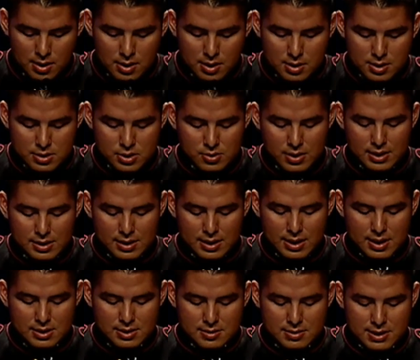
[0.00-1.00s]
So at the
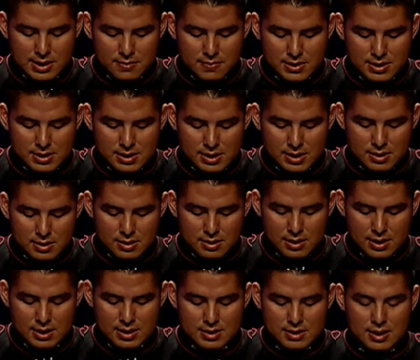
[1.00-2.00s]
age of 17,
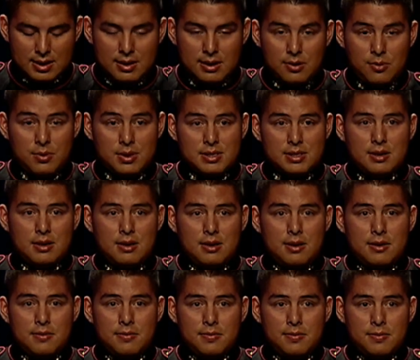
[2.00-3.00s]
I decided it wasn't
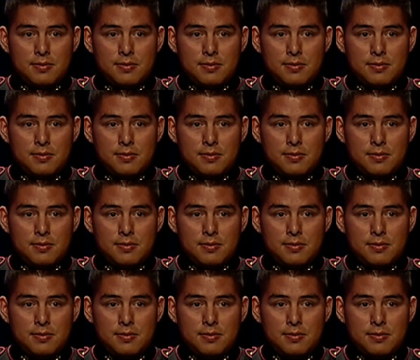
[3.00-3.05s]
enough,